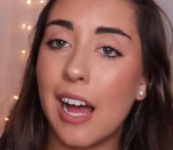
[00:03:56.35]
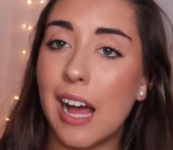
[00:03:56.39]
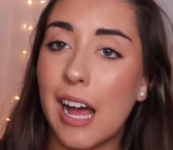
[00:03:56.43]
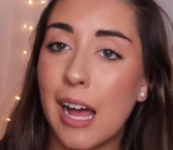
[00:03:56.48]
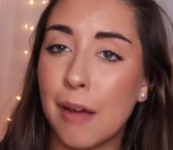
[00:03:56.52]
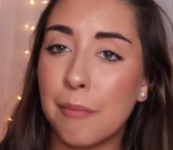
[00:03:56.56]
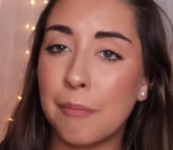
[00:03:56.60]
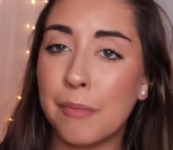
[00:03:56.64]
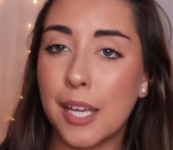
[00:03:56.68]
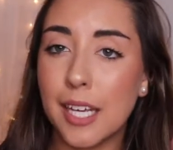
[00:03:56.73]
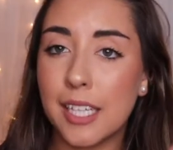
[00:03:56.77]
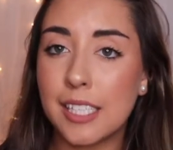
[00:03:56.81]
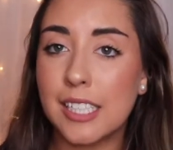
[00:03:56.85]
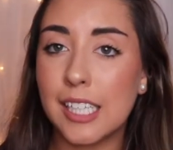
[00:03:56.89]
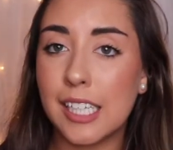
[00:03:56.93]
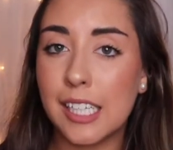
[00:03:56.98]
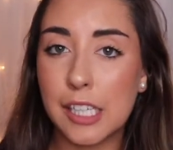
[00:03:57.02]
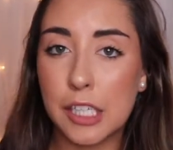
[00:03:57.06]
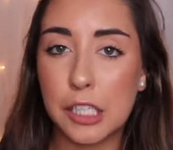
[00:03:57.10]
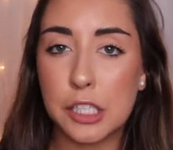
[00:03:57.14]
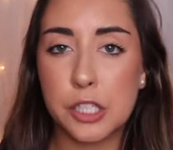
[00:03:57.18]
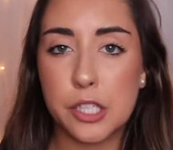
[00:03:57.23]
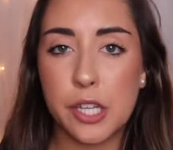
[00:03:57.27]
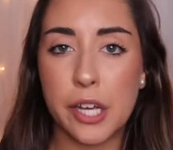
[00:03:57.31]
I'm
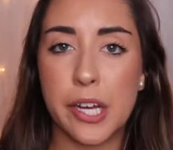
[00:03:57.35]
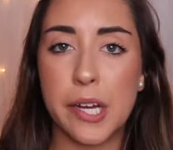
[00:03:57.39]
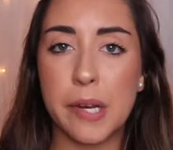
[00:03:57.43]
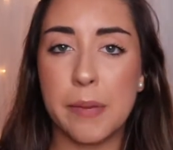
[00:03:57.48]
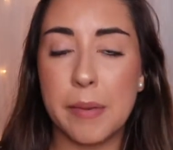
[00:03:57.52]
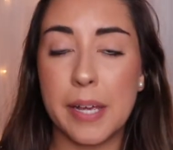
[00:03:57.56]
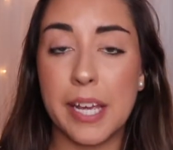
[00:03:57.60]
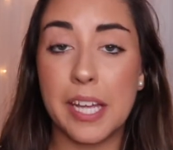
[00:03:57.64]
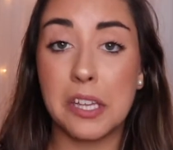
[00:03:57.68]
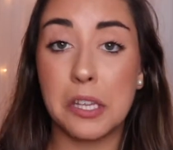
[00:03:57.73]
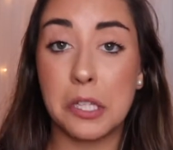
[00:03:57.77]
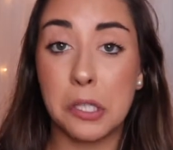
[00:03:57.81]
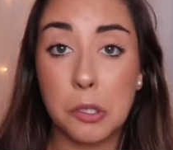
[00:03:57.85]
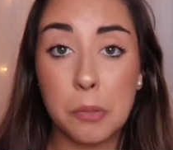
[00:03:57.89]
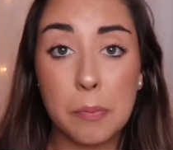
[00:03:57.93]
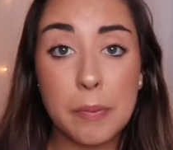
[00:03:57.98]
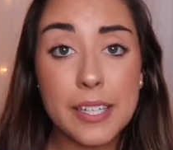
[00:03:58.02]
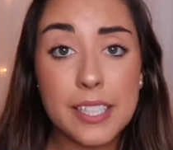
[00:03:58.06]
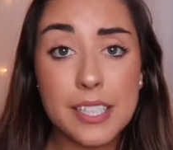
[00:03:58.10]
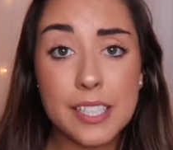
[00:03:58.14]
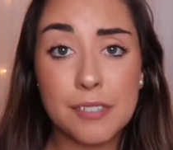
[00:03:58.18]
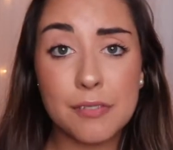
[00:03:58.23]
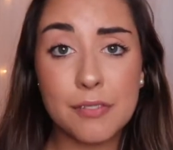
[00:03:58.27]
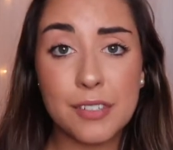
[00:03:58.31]
guessing there's going to be a little
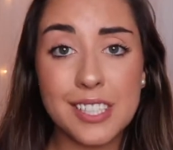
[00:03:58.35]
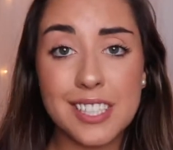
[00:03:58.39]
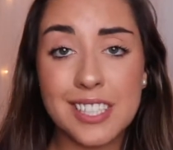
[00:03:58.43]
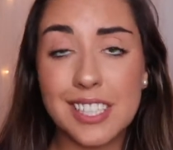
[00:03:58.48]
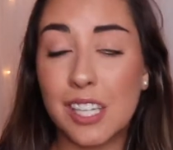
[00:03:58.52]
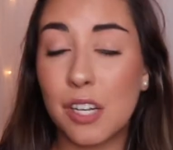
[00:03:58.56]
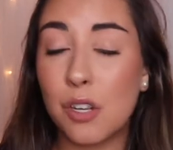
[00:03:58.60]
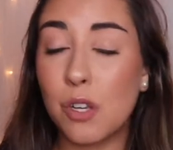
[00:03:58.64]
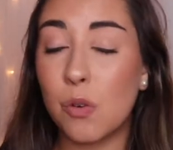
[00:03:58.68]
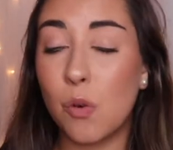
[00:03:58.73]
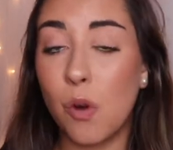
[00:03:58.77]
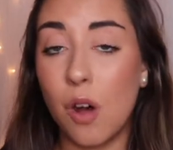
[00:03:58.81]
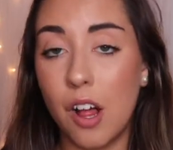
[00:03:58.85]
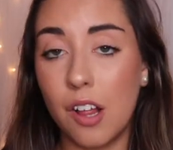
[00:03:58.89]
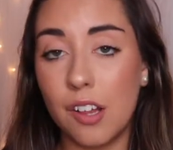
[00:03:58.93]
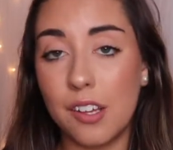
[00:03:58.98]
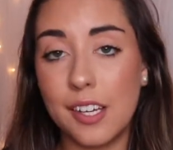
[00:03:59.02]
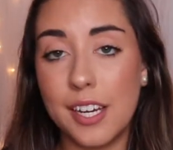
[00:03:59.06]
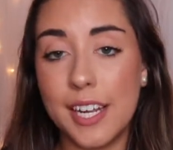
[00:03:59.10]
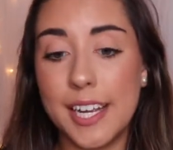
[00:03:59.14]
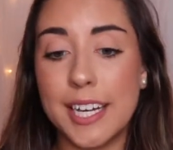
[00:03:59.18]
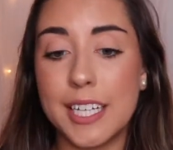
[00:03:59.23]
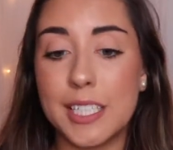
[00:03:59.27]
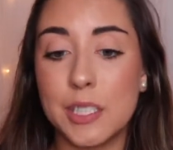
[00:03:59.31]
bit difference in
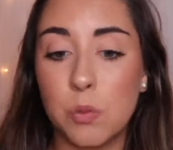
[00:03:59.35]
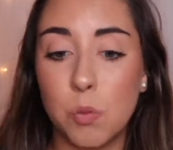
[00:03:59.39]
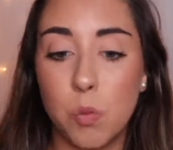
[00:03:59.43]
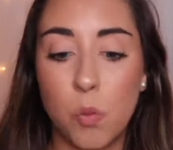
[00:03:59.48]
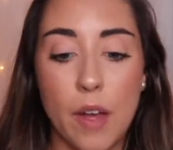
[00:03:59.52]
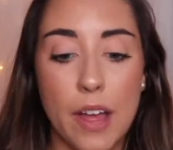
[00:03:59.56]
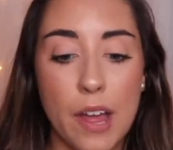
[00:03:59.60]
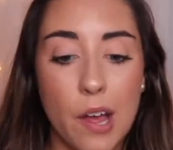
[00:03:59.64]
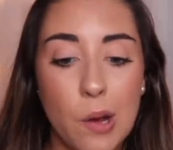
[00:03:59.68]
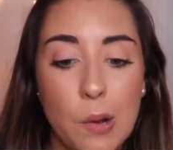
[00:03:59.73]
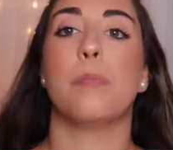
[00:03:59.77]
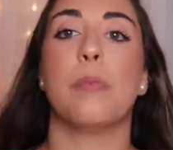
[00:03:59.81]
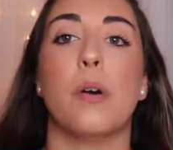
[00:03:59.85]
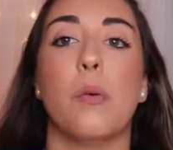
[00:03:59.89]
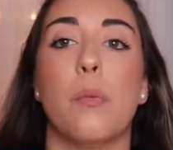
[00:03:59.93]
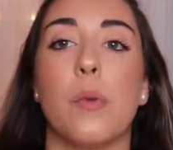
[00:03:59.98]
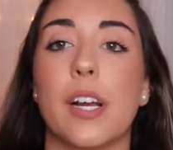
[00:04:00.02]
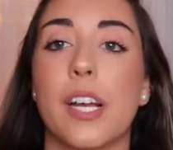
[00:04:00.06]
quality as well, but